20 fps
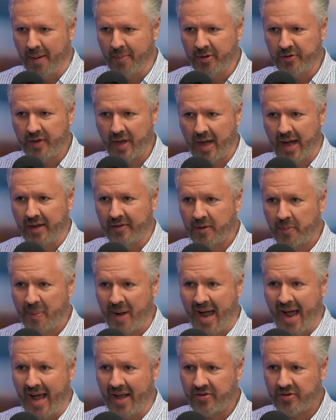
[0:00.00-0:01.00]
as a
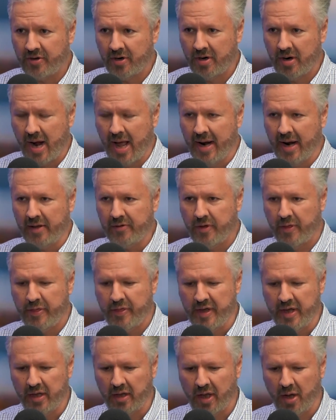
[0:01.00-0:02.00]
pastor and as a
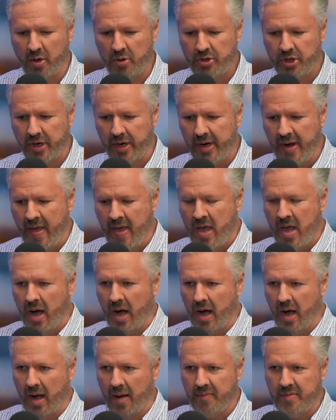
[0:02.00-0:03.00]
theologian,
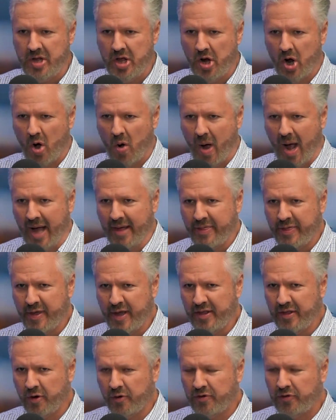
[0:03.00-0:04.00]
I
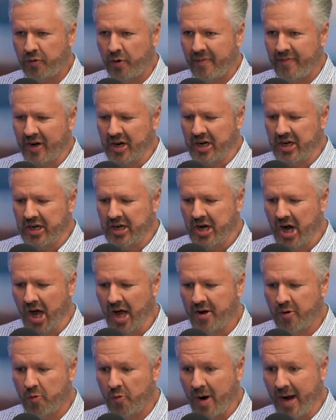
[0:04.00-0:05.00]
think there's sort of a
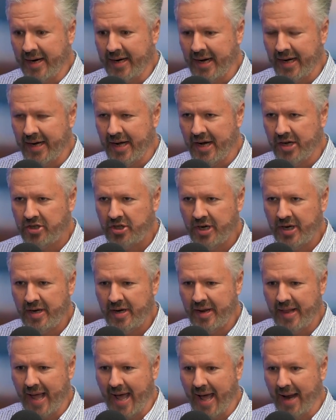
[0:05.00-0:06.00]
gut
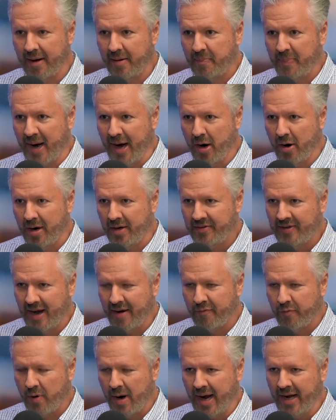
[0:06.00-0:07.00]
recognition that parents
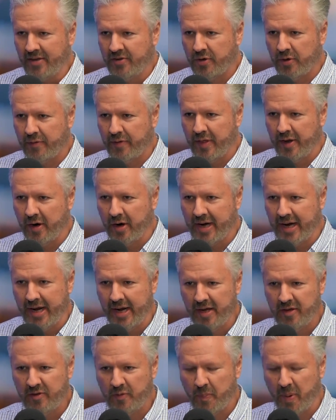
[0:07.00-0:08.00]
have rights over their
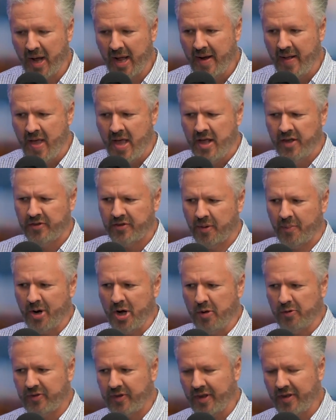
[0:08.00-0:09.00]
kids, but
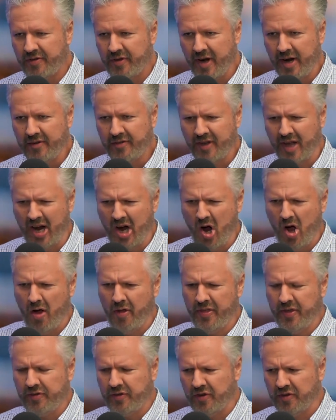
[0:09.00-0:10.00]
somebody who's listening saying,
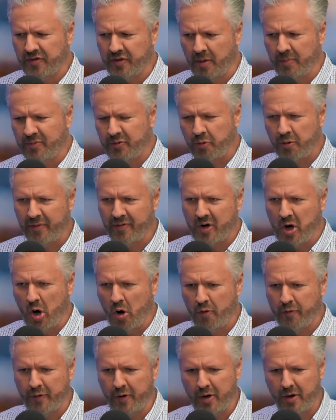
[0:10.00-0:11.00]
oh, this is some sort of
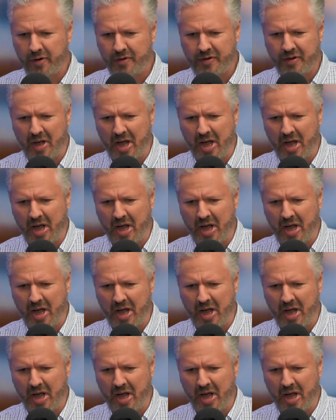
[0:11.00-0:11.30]
covert,